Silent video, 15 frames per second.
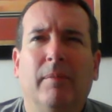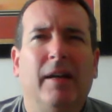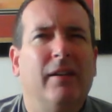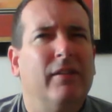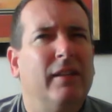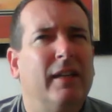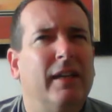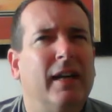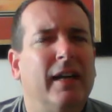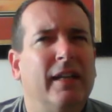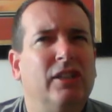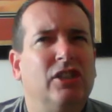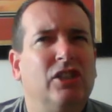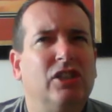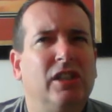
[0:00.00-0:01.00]
don't think I
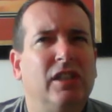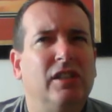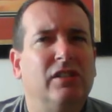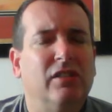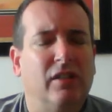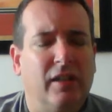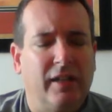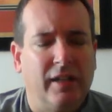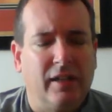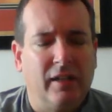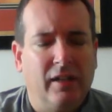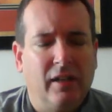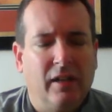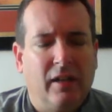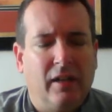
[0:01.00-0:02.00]
had cheese on it.
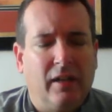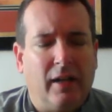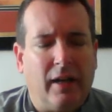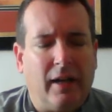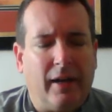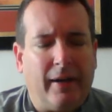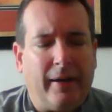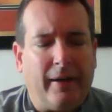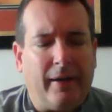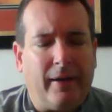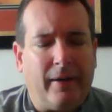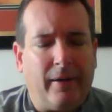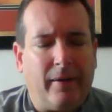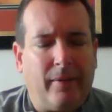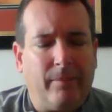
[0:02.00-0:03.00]

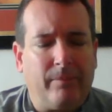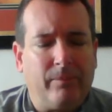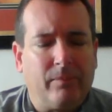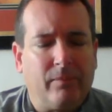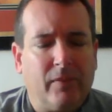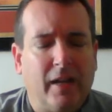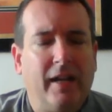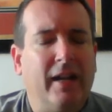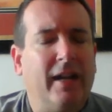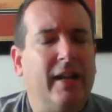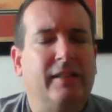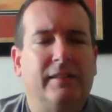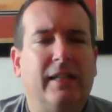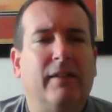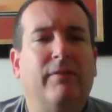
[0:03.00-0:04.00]
And then
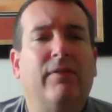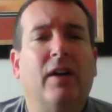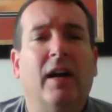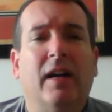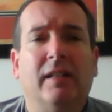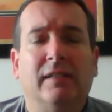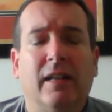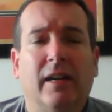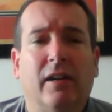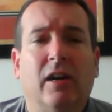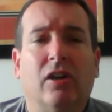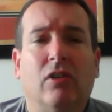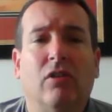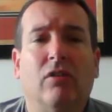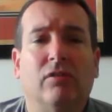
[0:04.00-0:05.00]
instead of fries, I
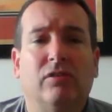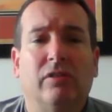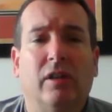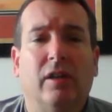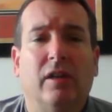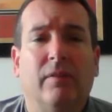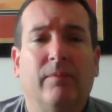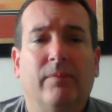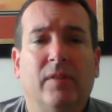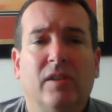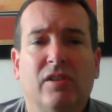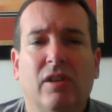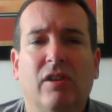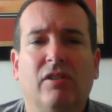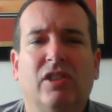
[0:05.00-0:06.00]
got coleslaw.
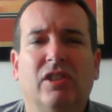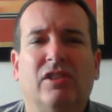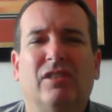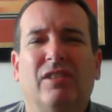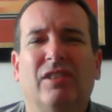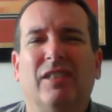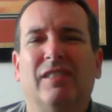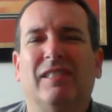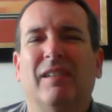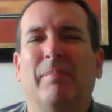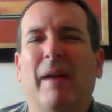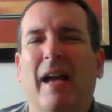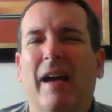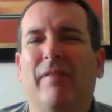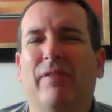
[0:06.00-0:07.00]
So just some
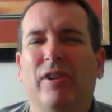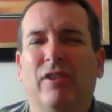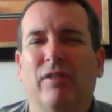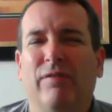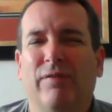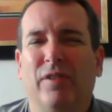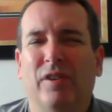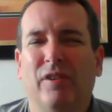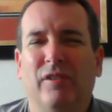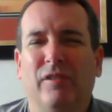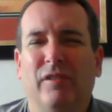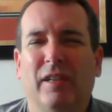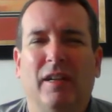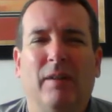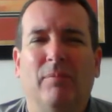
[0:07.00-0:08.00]
heavier food
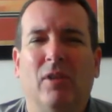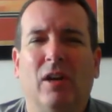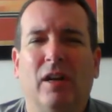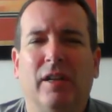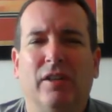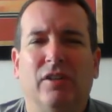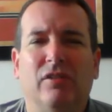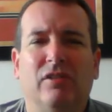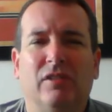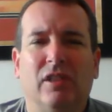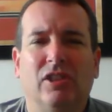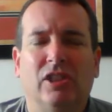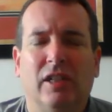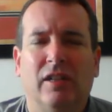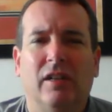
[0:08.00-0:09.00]
that I'm not used
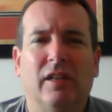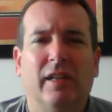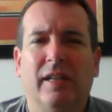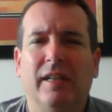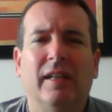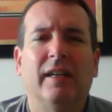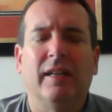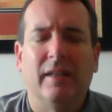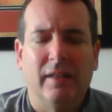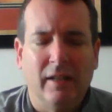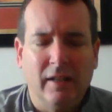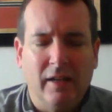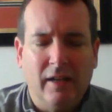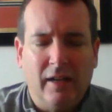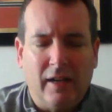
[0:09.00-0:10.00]
to eating.
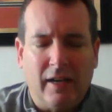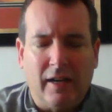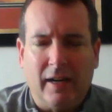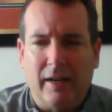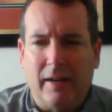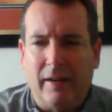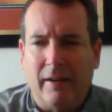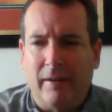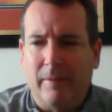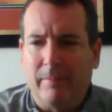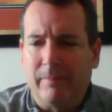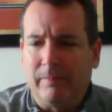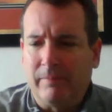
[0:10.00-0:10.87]
I